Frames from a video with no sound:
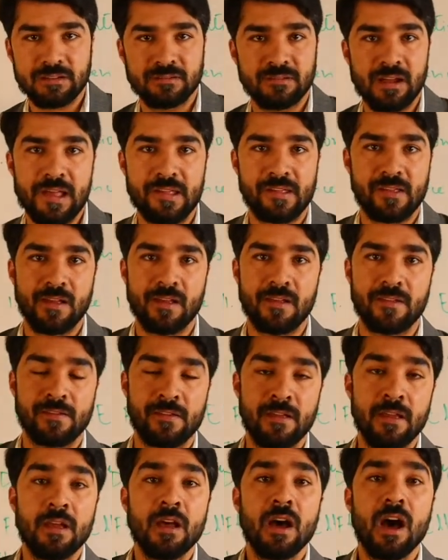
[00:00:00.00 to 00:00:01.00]

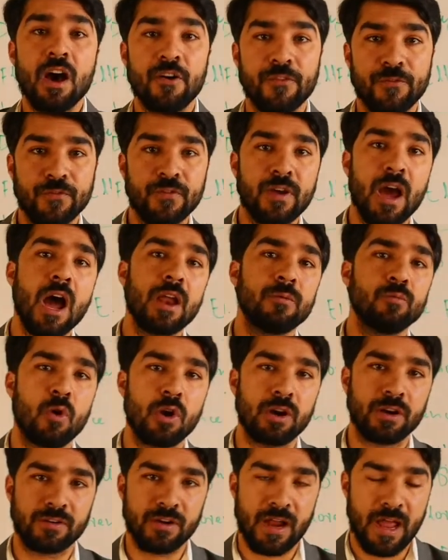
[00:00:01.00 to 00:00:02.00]
Crisis, Afghan
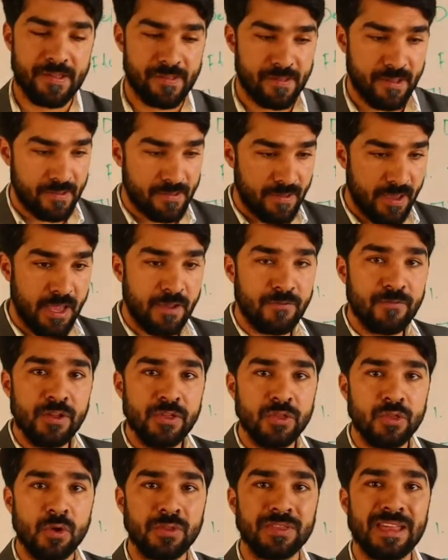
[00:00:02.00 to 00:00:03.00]
War crisis,
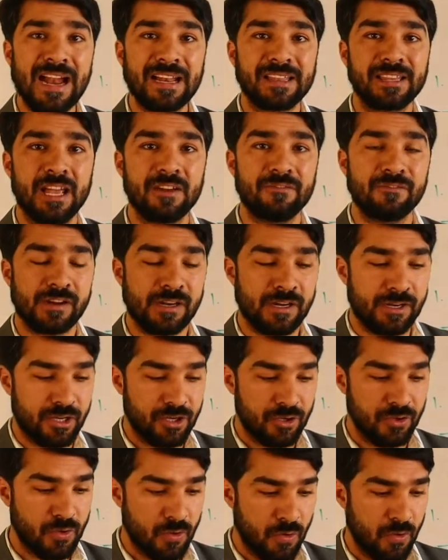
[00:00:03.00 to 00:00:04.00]
even though that they were,
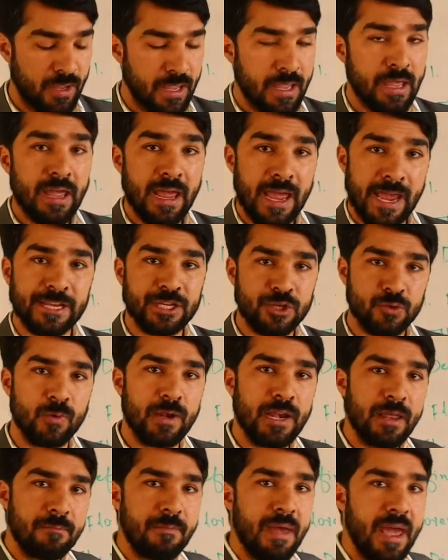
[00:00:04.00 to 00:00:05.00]
you know,
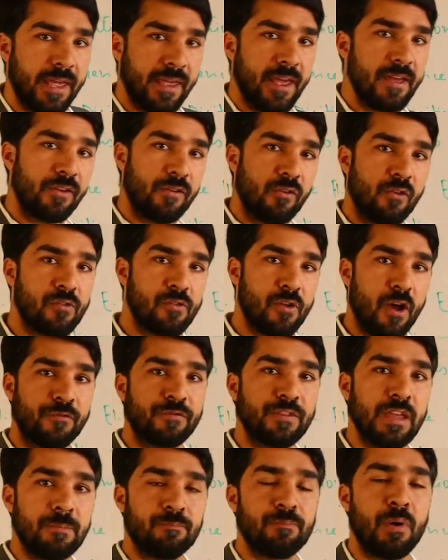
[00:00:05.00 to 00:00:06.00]
actually making use
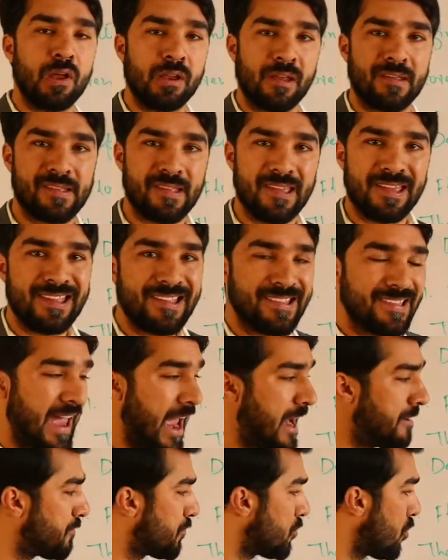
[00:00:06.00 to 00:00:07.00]
of the policies
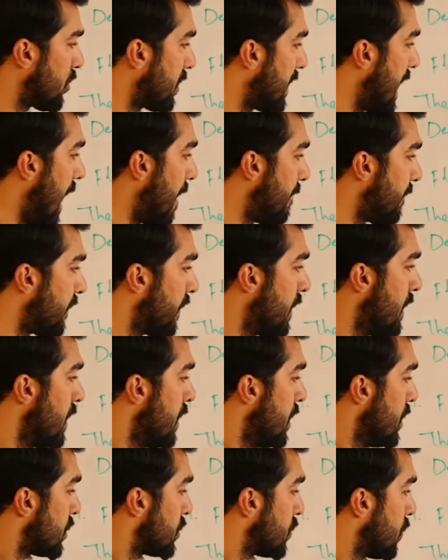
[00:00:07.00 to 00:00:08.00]
and programs
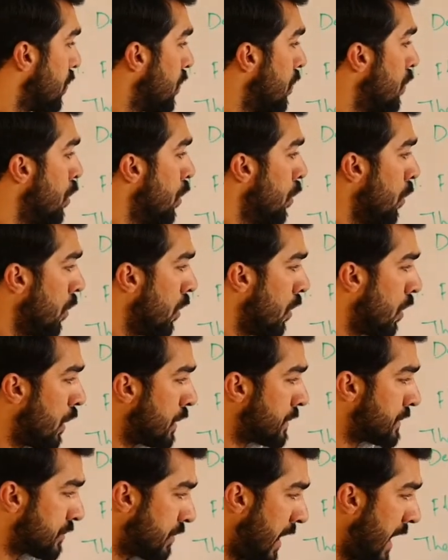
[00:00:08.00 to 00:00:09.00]
to
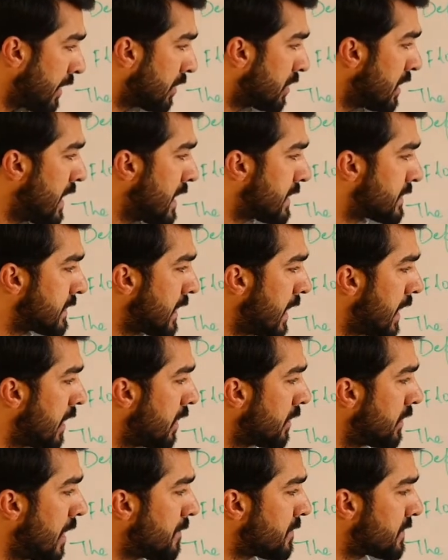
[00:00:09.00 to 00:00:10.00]
strengthen
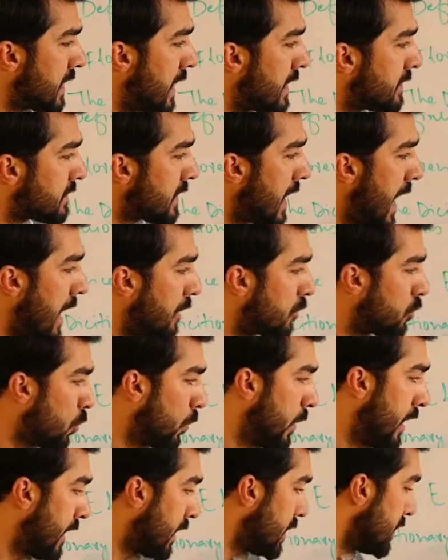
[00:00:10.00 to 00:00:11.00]
themselves and to
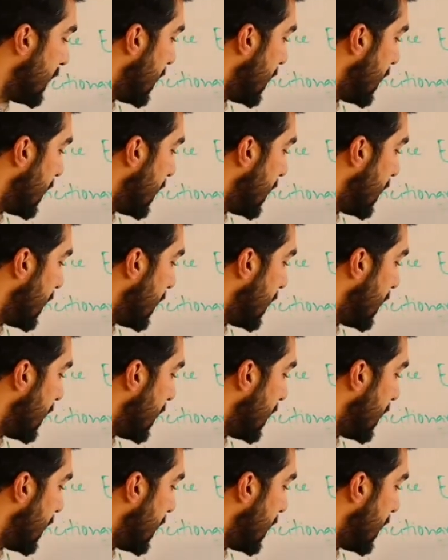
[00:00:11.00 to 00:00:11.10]
weaken